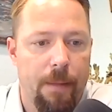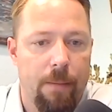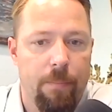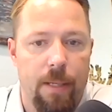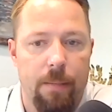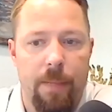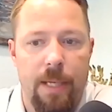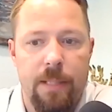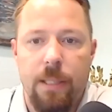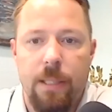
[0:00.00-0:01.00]
But
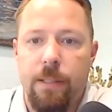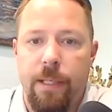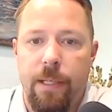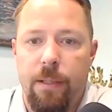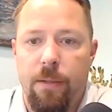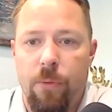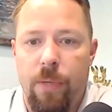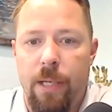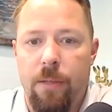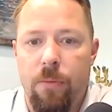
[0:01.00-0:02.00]
basically,
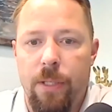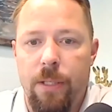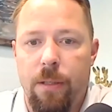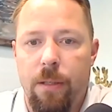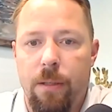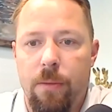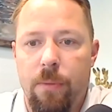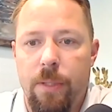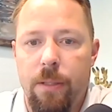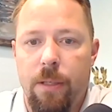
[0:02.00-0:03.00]
when
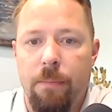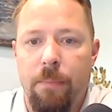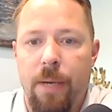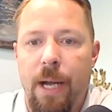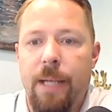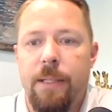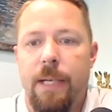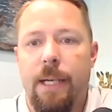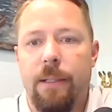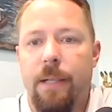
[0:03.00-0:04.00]
you combine
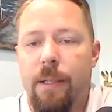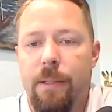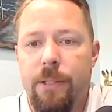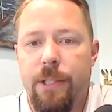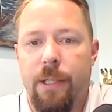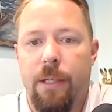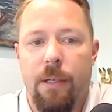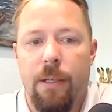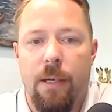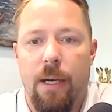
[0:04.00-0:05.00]
technology,
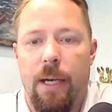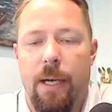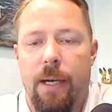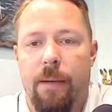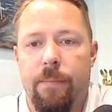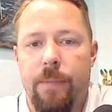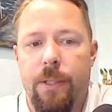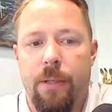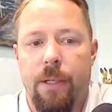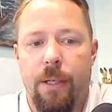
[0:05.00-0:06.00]

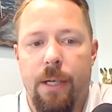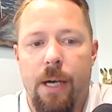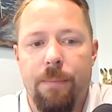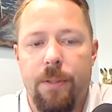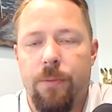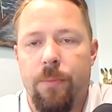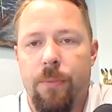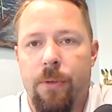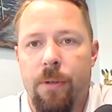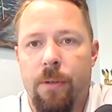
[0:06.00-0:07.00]
you can accomplish
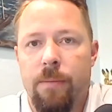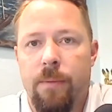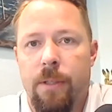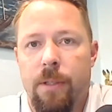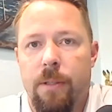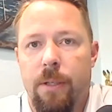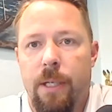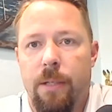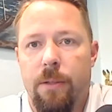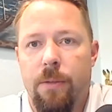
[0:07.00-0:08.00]
more. You
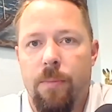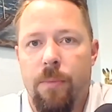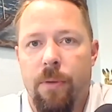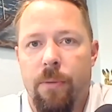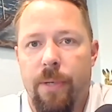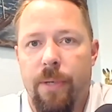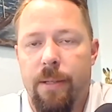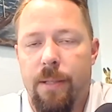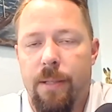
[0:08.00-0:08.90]
can do more with